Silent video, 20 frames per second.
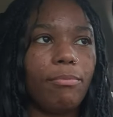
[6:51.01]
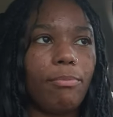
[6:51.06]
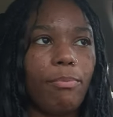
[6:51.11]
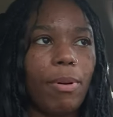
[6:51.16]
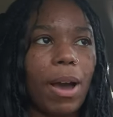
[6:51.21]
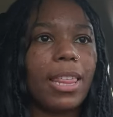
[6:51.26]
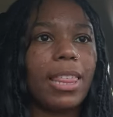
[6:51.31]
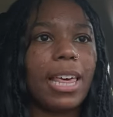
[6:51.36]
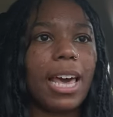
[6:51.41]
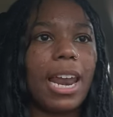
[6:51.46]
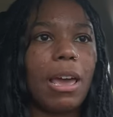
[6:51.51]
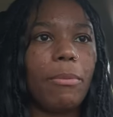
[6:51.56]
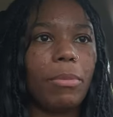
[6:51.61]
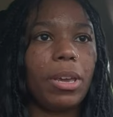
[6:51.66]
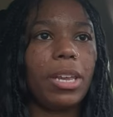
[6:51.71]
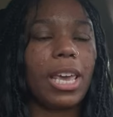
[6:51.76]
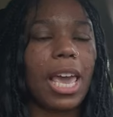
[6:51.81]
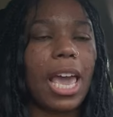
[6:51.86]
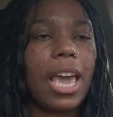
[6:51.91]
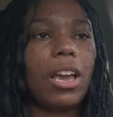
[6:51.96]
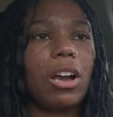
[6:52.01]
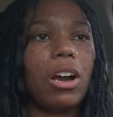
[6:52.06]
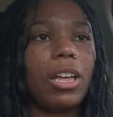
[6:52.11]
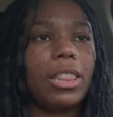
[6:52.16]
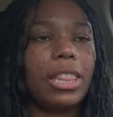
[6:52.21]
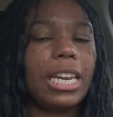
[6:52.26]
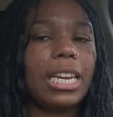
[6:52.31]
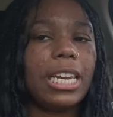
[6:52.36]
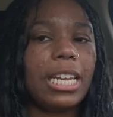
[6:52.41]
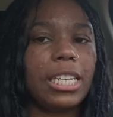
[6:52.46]
By that I mean
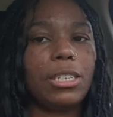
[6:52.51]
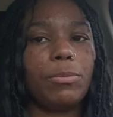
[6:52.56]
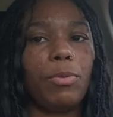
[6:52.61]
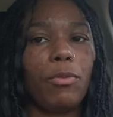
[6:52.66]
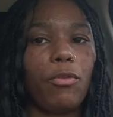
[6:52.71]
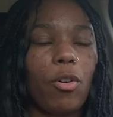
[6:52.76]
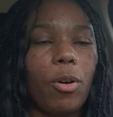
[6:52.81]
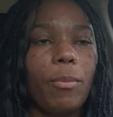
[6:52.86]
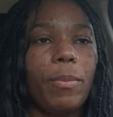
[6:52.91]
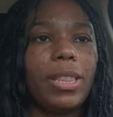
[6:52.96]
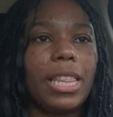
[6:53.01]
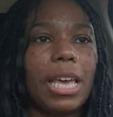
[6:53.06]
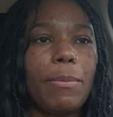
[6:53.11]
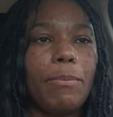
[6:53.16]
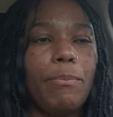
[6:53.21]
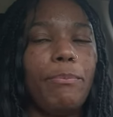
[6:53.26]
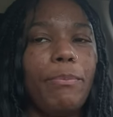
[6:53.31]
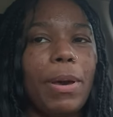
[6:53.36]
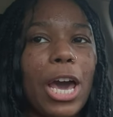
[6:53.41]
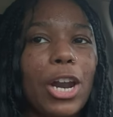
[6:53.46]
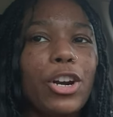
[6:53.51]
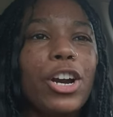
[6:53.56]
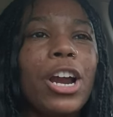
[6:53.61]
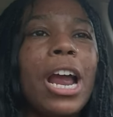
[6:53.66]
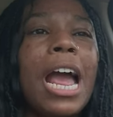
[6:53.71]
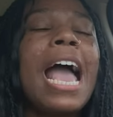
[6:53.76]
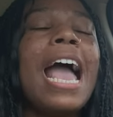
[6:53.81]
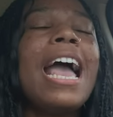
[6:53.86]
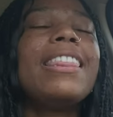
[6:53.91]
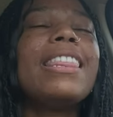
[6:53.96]
KCON. They need to perform it. They
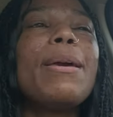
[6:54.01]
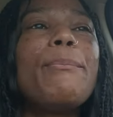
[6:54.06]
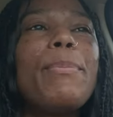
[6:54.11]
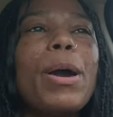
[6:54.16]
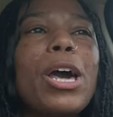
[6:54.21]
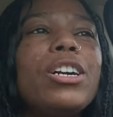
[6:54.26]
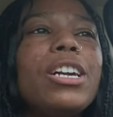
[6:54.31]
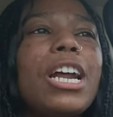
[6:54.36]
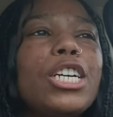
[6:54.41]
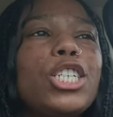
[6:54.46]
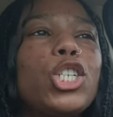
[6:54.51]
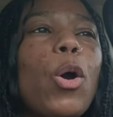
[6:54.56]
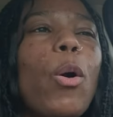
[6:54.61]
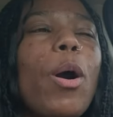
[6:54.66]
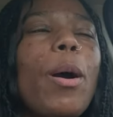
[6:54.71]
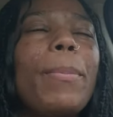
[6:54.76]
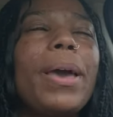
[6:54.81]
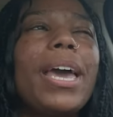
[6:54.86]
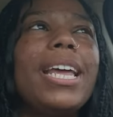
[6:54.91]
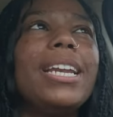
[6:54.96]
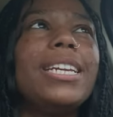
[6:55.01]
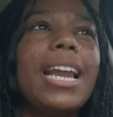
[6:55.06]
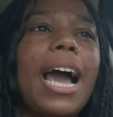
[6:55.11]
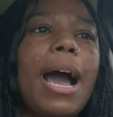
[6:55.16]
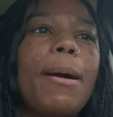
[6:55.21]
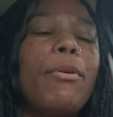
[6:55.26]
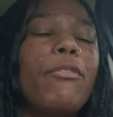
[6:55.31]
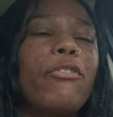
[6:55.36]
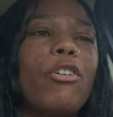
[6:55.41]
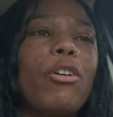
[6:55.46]
better not show up and
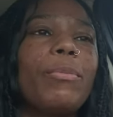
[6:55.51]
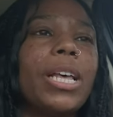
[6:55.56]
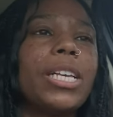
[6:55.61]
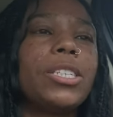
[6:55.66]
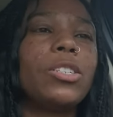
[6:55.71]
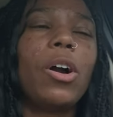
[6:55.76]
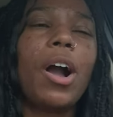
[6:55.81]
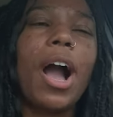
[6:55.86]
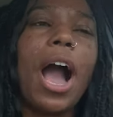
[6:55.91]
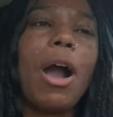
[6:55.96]
not perform that song.